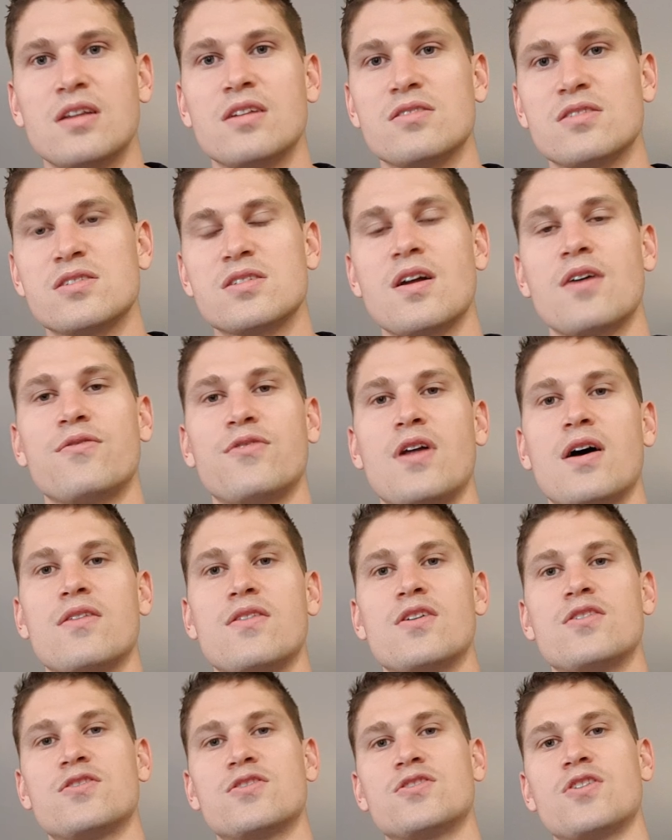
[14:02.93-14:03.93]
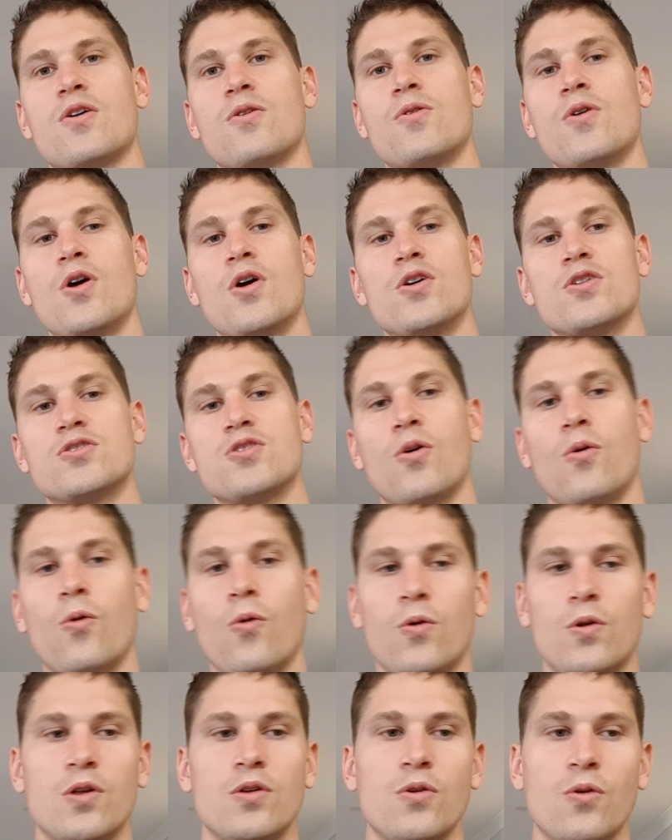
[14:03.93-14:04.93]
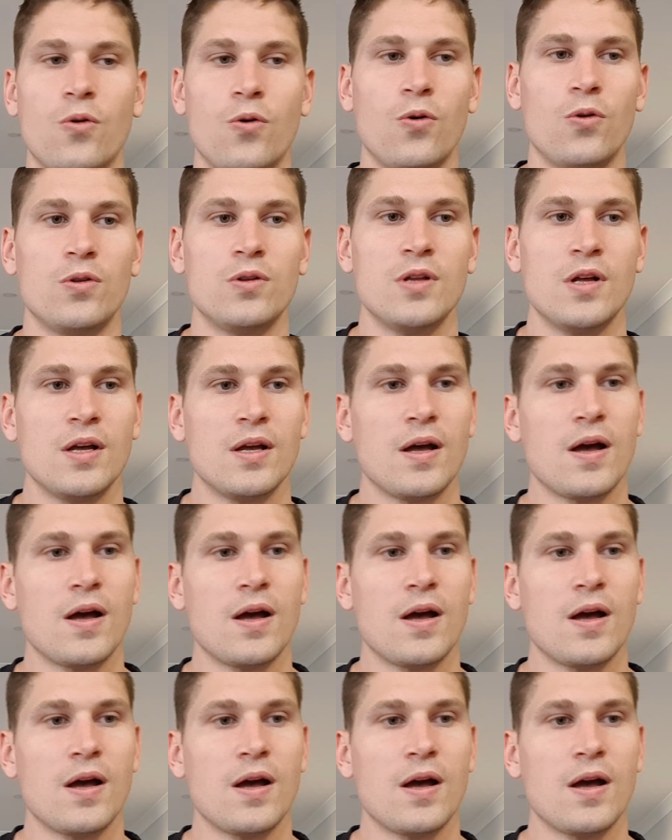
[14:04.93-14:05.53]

and stuff like this. So all in all,